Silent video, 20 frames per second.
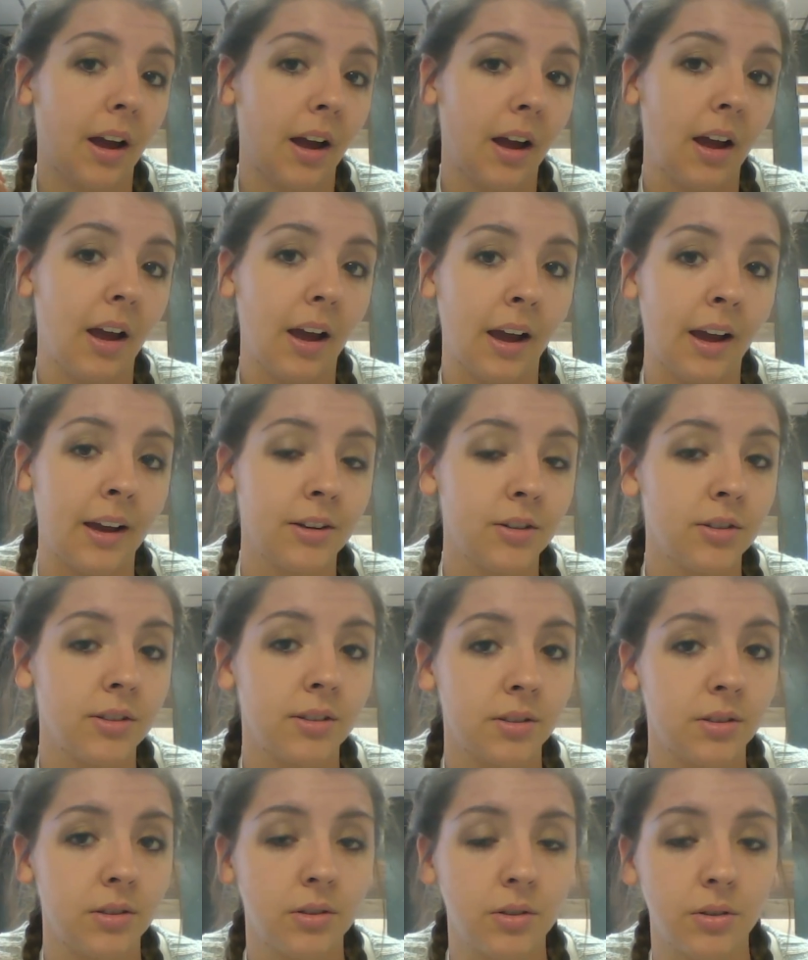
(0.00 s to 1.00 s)
I
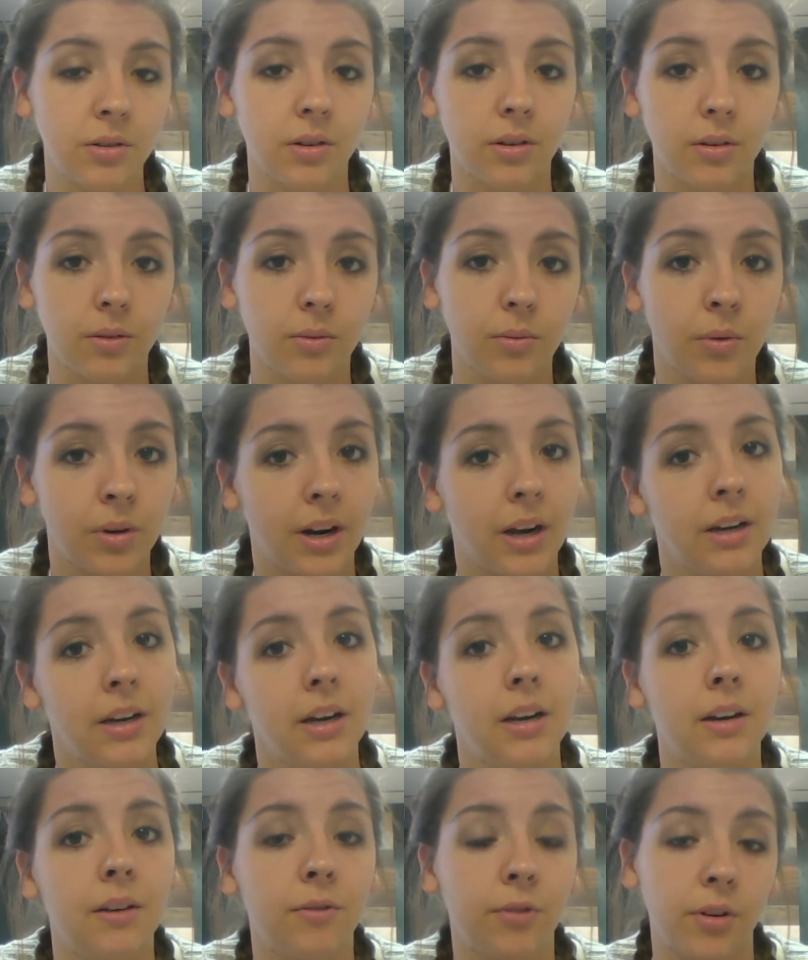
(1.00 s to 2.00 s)
just took what I
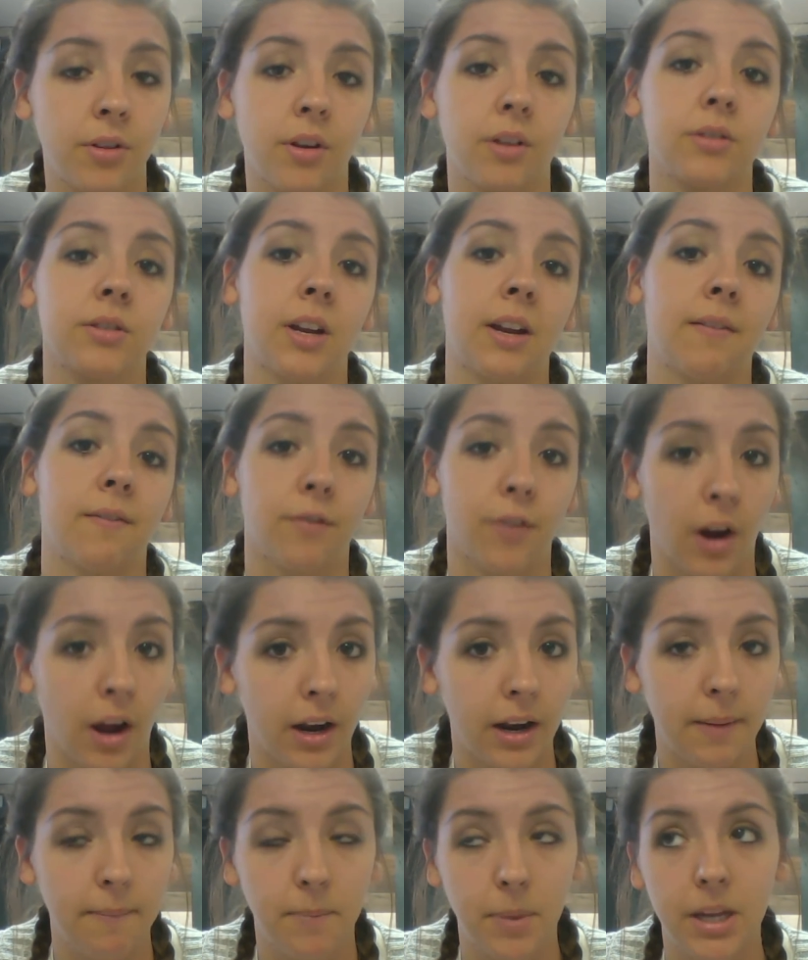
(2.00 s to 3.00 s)
needed for Thursday and
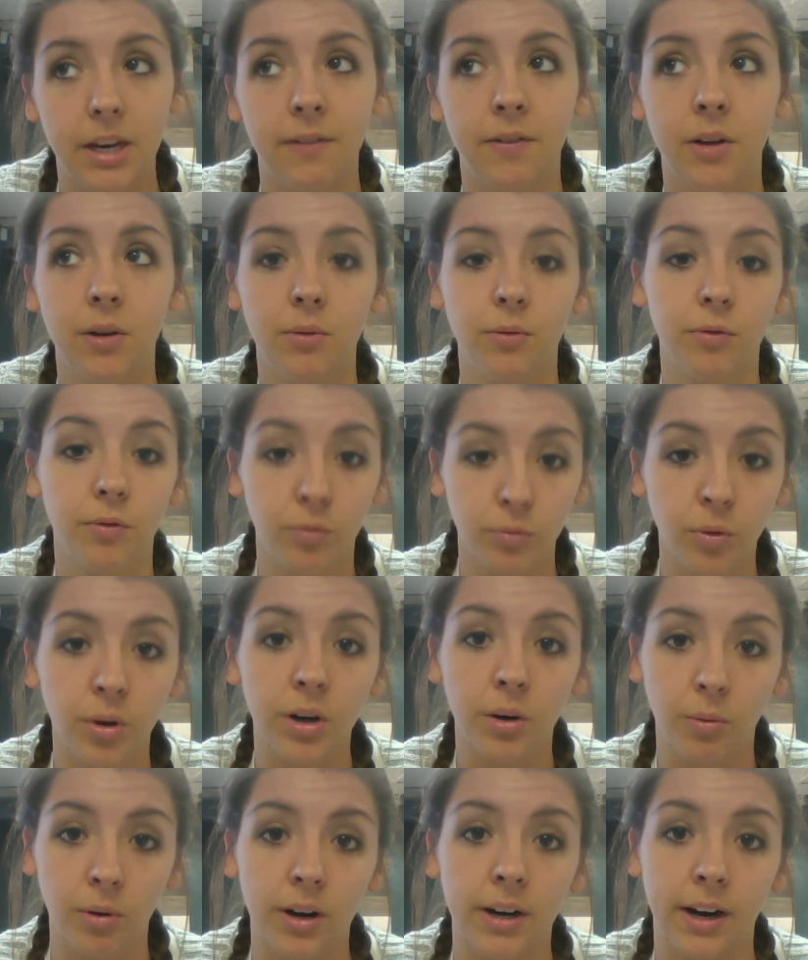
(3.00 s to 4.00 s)
Friday. But if you want to
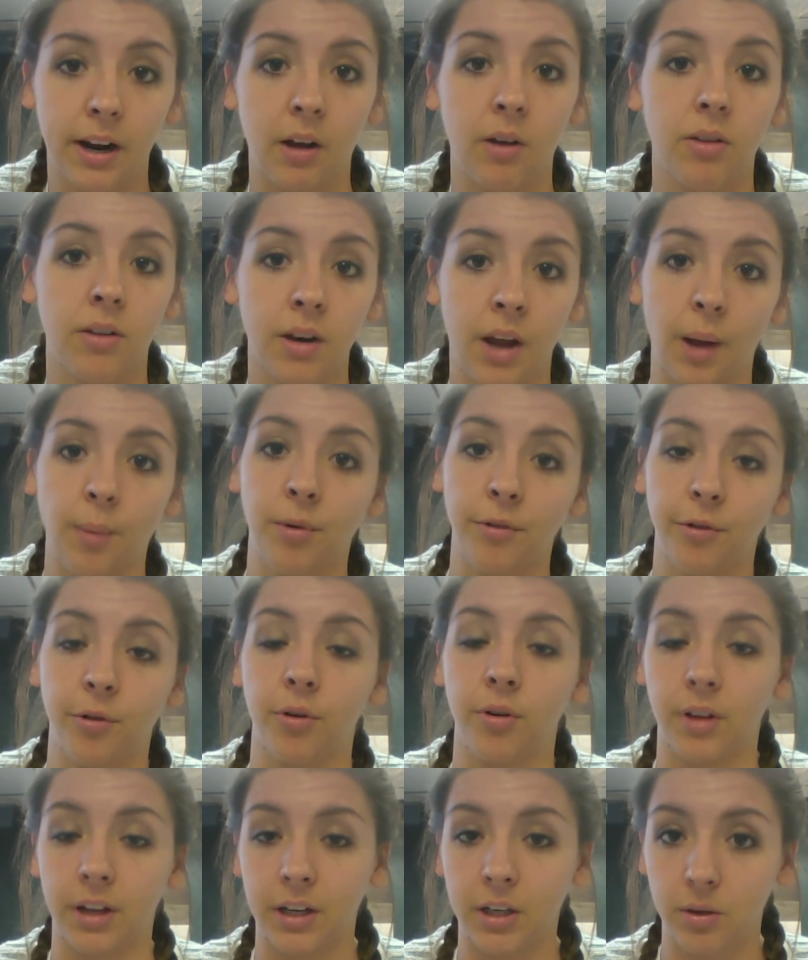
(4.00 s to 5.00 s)
work out the night
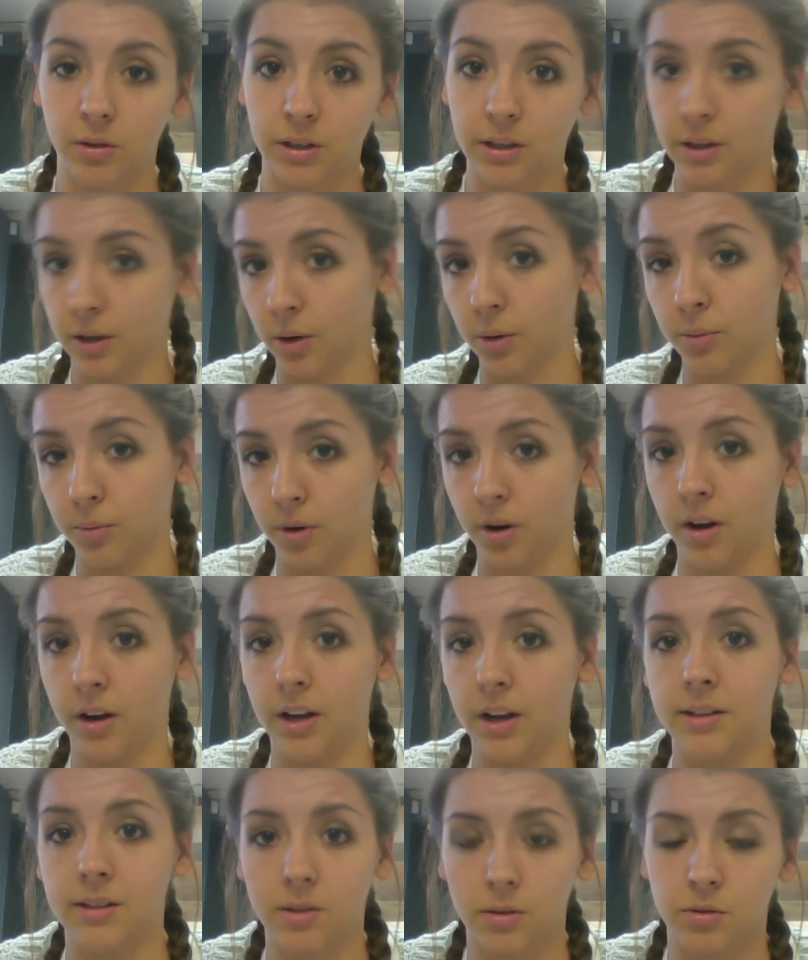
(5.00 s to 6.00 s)
before, like, you can go
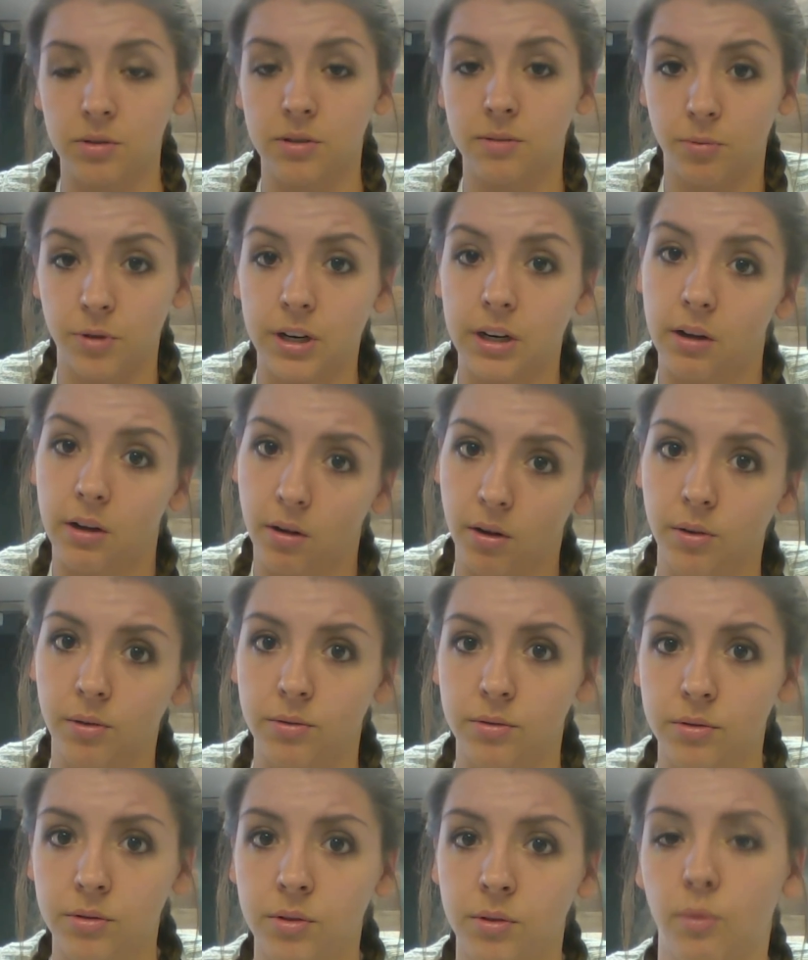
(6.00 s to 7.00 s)
run. So just bring
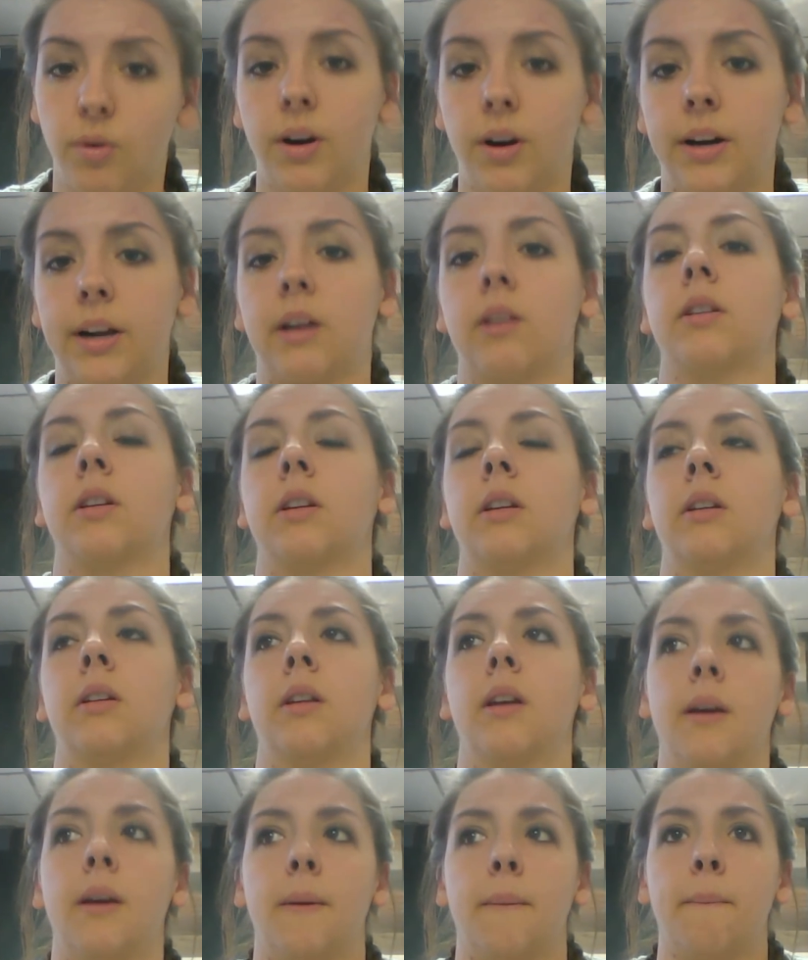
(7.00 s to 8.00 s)
clothes to work out in.
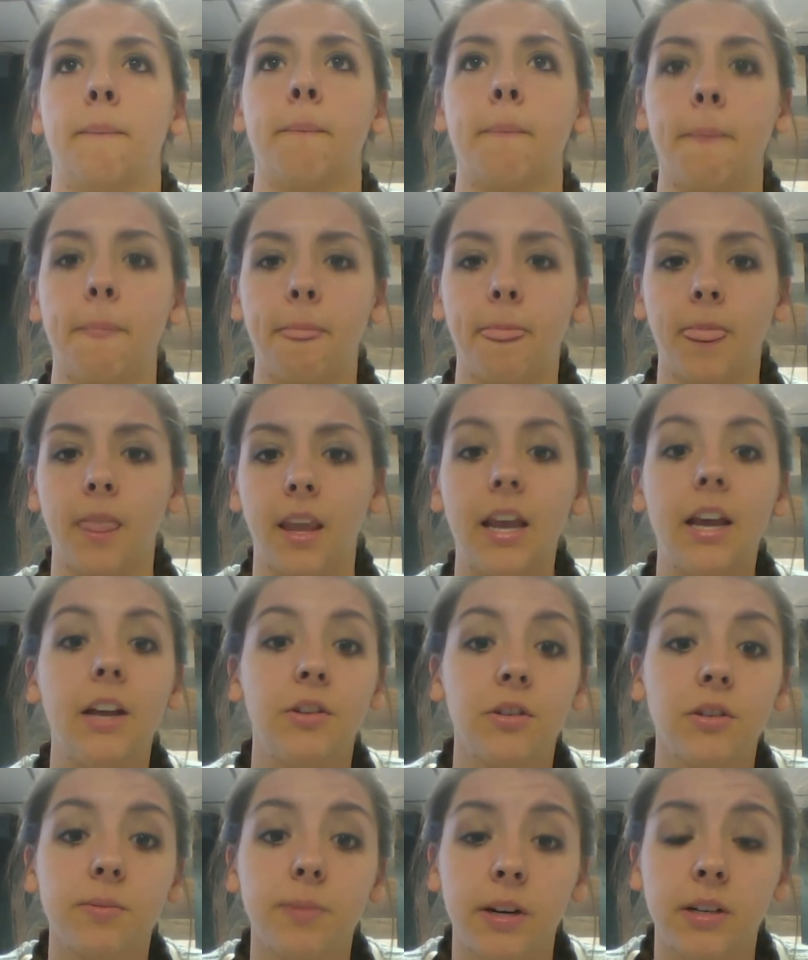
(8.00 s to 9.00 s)
in
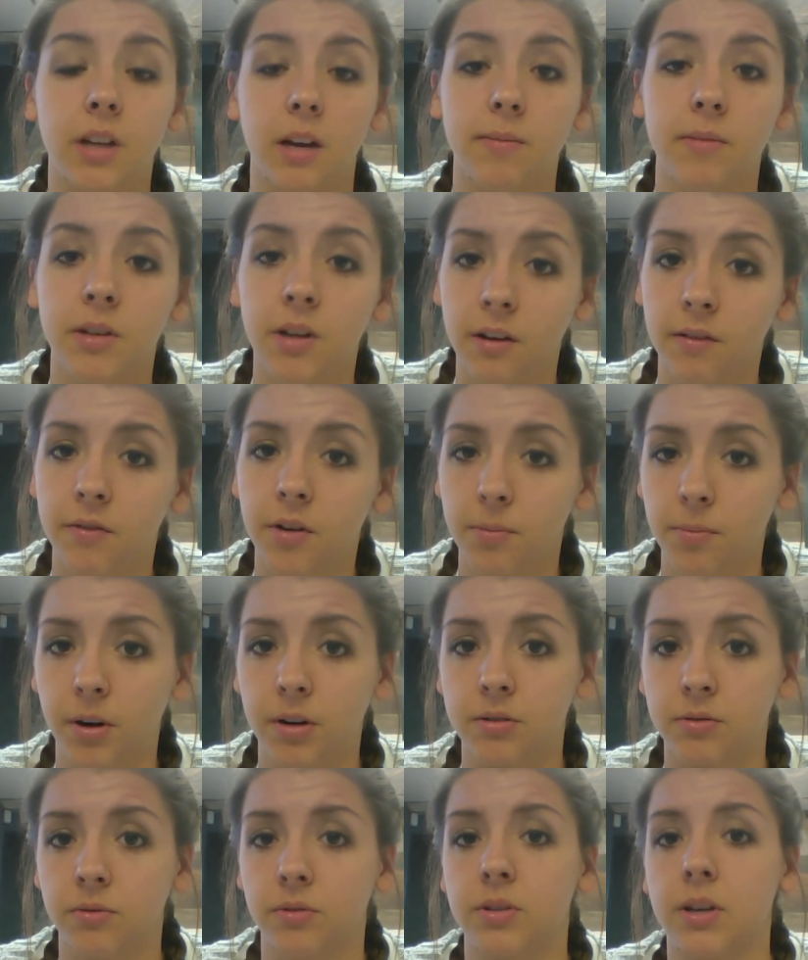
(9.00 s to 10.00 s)
your spare time, and you have your
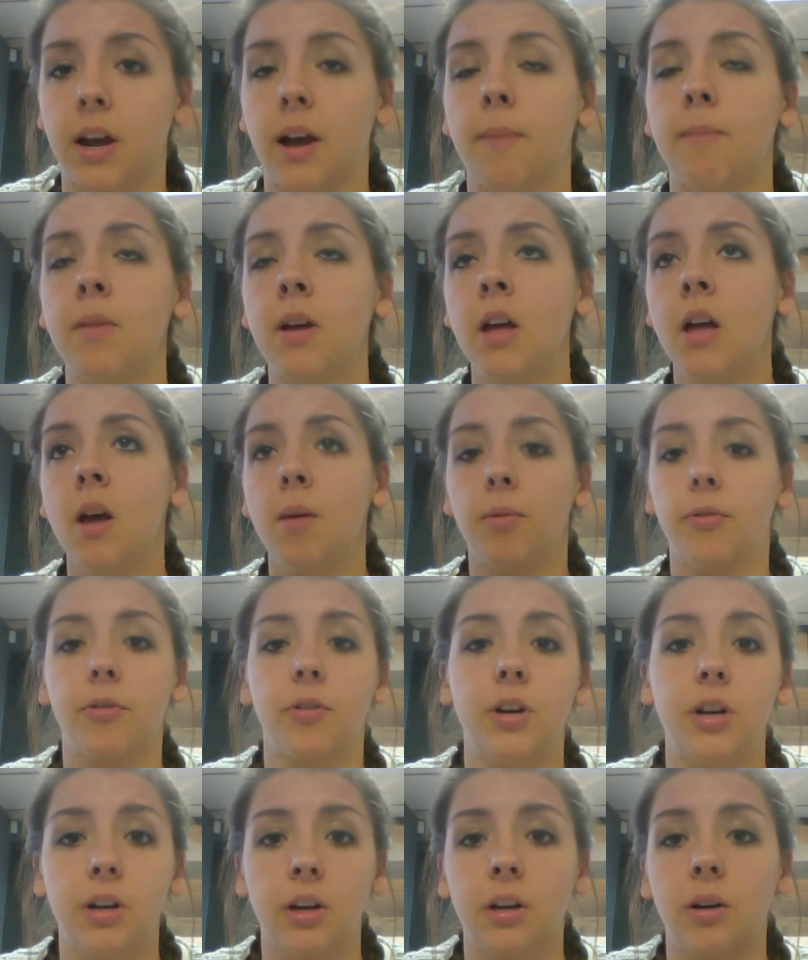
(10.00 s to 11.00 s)
personal time before
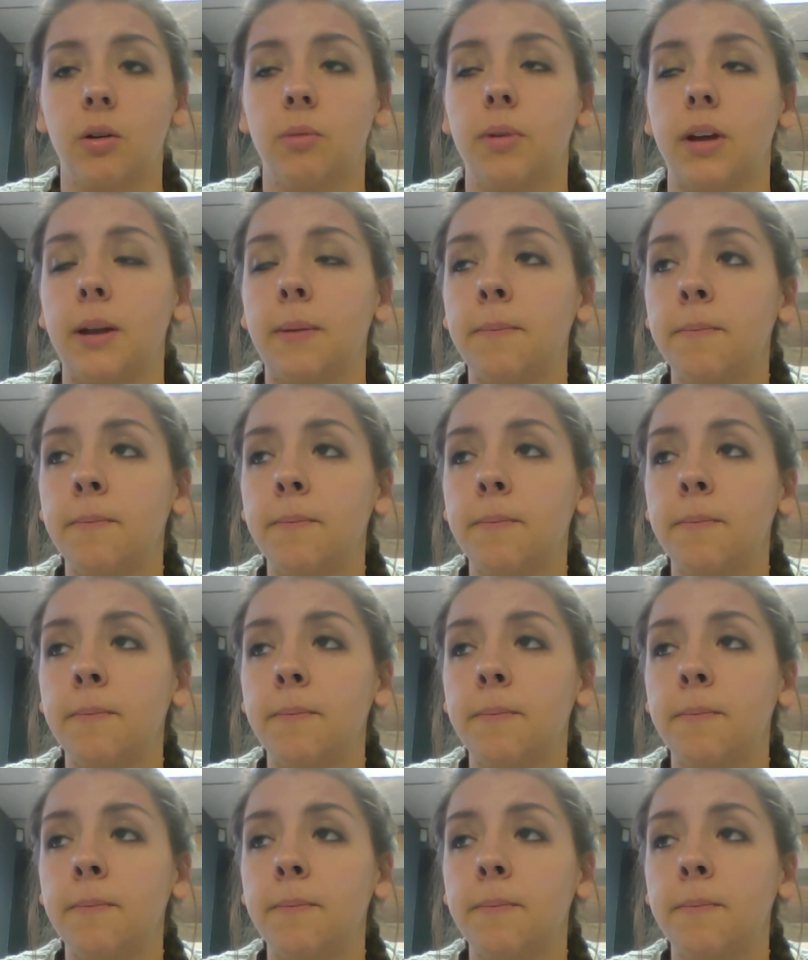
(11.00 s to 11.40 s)
you can go to bed.